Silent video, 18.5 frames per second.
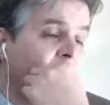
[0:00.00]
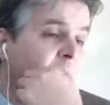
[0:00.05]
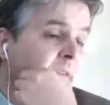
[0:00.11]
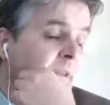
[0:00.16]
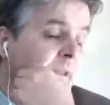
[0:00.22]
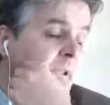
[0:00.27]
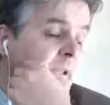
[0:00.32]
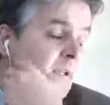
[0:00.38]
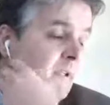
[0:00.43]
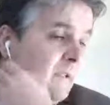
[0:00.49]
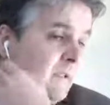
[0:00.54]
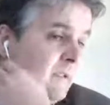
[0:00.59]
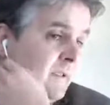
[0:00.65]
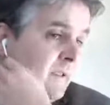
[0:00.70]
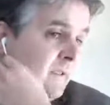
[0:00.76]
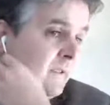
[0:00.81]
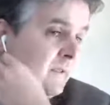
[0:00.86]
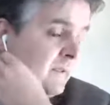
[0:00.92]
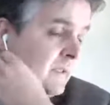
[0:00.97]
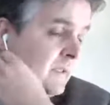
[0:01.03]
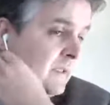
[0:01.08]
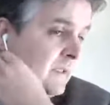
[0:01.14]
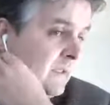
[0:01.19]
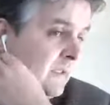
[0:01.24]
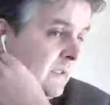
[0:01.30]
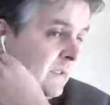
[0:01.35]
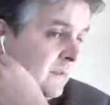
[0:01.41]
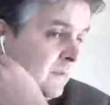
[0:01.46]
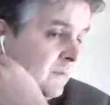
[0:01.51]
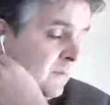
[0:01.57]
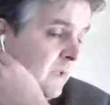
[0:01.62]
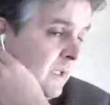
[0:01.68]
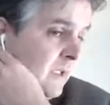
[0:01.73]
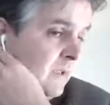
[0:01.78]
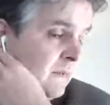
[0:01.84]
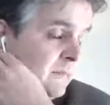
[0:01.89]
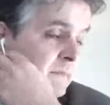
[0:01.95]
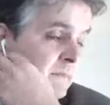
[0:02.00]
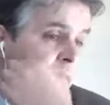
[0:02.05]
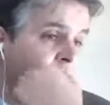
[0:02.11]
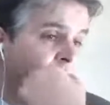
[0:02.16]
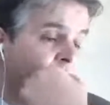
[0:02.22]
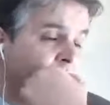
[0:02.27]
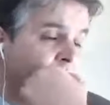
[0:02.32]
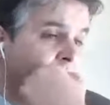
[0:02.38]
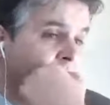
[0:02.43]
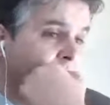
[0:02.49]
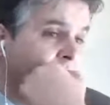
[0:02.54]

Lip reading: to this thing and see, well,